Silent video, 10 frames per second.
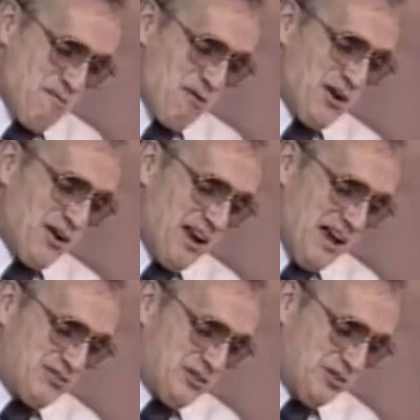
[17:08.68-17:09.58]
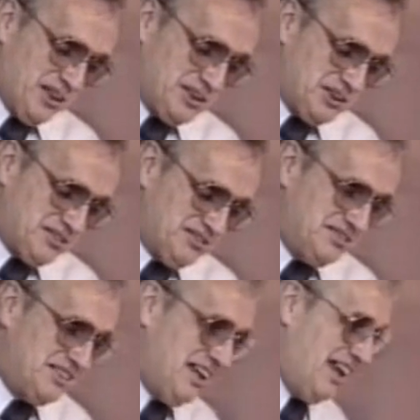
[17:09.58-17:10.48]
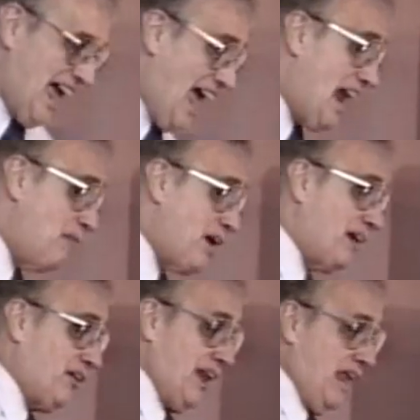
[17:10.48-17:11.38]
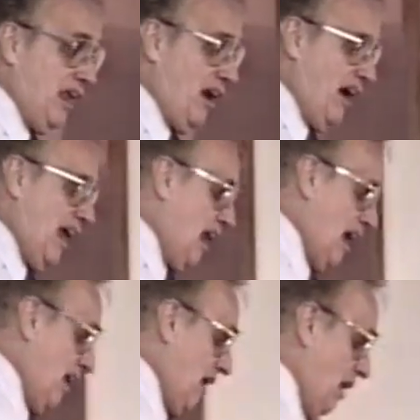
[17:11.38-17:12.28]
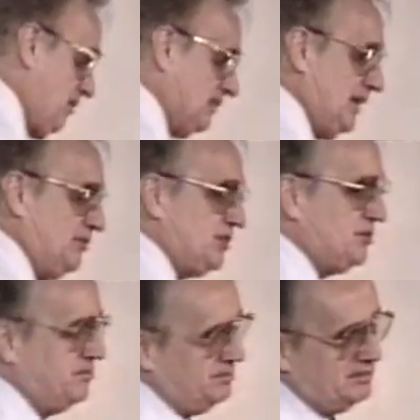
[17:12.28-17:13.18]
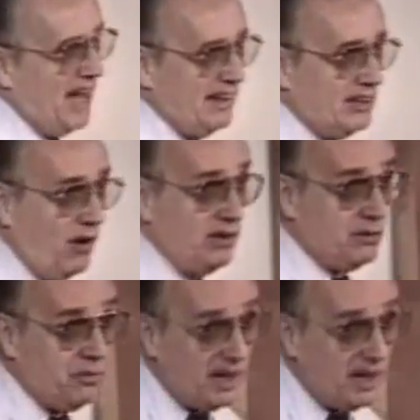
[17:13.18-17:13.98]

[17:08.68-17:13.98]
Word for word: But we don't have to rush. And I'm not going, you know, and I, you know, I'm not, I'm just not going to